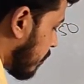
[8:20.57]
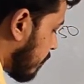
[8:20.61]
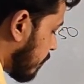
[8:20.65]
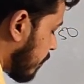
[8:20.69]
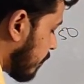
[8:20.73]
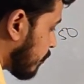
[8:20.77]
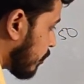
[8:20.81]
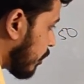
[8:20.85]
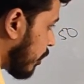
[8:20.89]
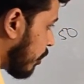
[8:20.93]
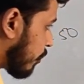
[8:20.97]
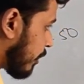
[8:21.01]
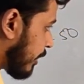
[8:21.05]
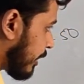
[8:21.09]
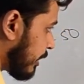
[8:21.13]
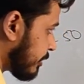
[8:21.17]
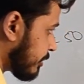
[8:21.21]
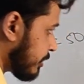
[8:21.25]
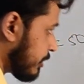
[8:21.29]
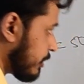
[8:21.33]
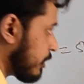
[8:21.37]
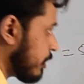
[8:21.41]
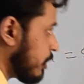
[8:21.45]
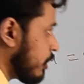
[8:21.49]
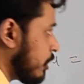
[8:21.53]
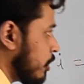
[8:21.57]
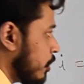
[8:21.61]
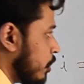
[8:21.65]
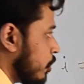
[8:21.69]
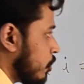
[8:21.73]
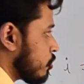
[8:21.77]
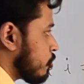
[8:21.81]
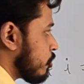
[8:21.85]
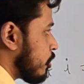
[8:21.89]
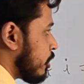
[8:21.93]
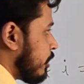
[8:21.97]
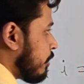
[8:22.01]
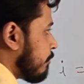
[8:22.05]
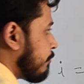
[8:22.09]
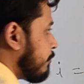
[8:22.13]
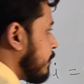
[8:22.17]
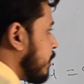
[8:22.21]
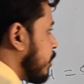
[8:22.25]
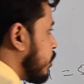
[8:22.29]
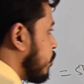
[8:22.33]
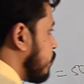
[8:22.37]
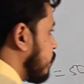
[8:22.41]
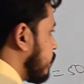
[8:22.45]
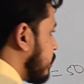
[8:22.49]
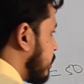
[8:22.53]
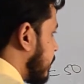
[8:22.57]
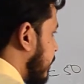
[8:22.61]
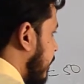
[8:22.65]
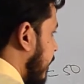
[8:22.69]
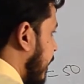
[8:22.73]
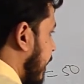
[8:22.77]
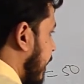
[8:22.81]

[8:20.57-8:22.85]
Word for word: memory location. So if we use